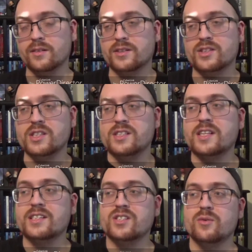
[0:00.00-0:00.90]
she
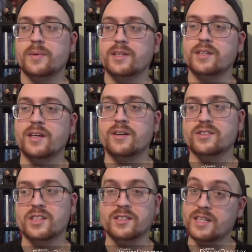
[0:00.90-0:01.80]
says to him at the dinner
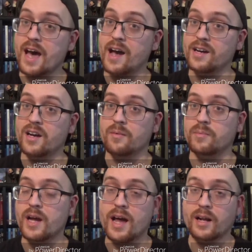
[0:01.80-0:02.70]
scene, tied
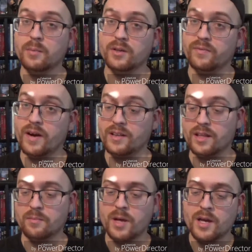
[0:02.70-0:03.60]
up, not able to fight
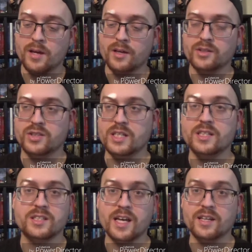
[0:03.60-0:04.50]
them
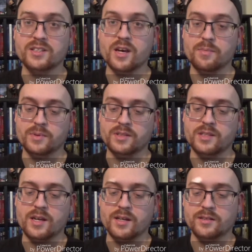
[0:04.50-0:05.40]
she stands up and
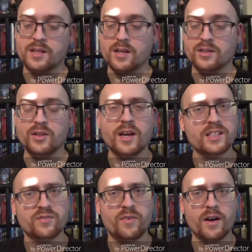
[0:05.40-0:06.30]
says, Do you
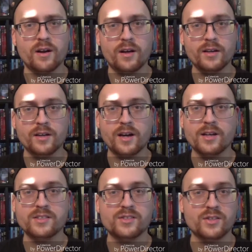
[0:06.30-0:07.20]
guys fuck all your
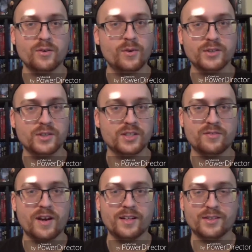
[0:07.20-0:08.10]
cousins or the ones you
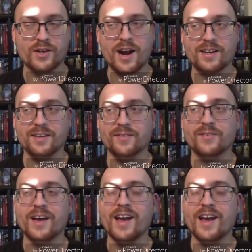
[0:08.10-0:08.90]
just find attractive?